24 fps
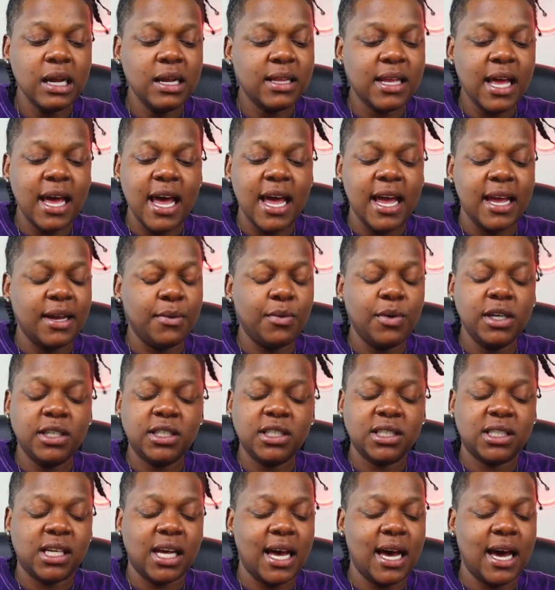that we
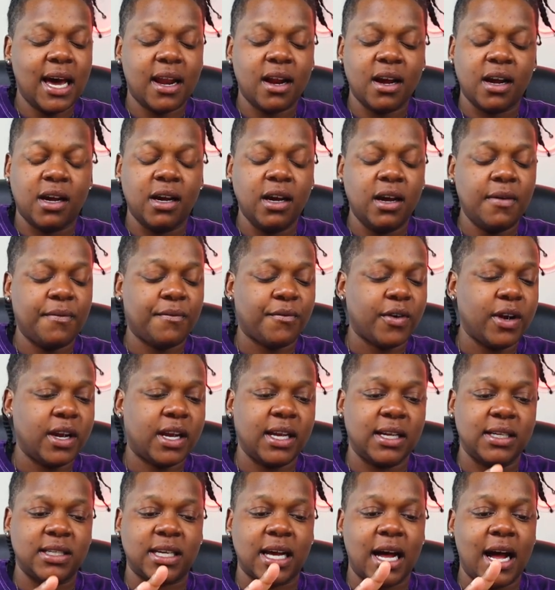just had a good
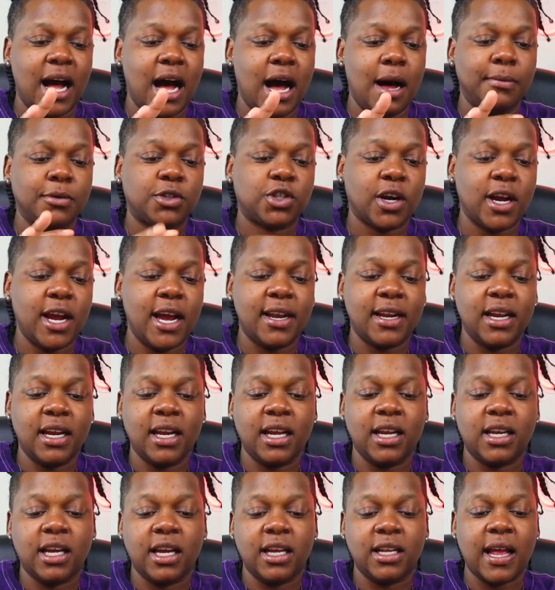freaking time. Tray and
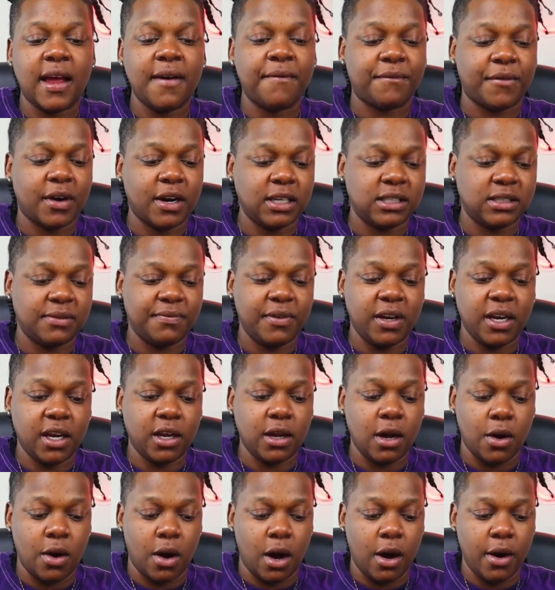NeeNee did their first
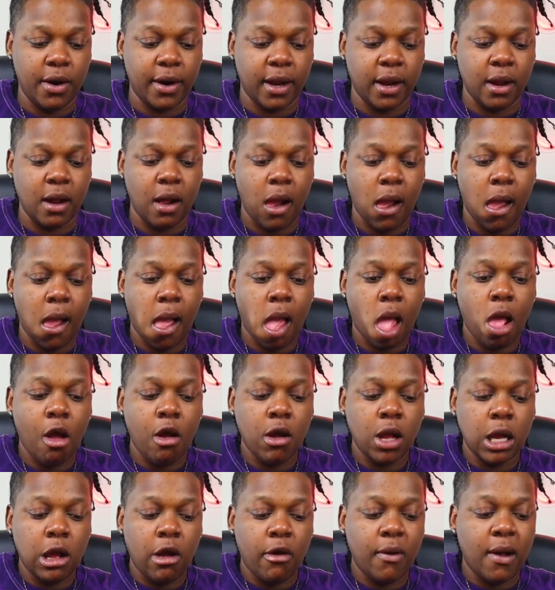video on it.
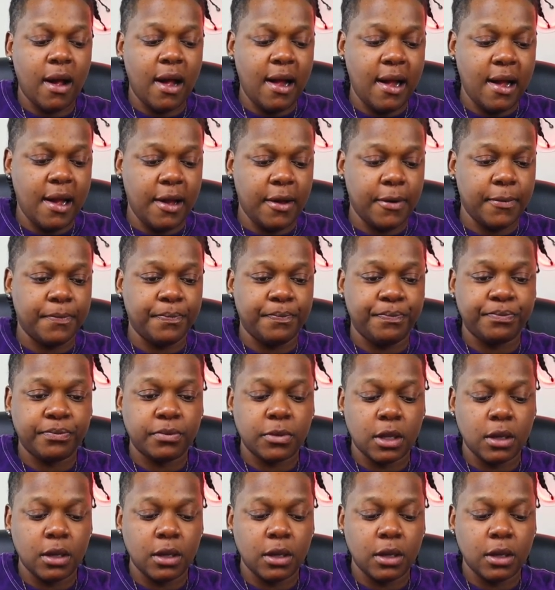And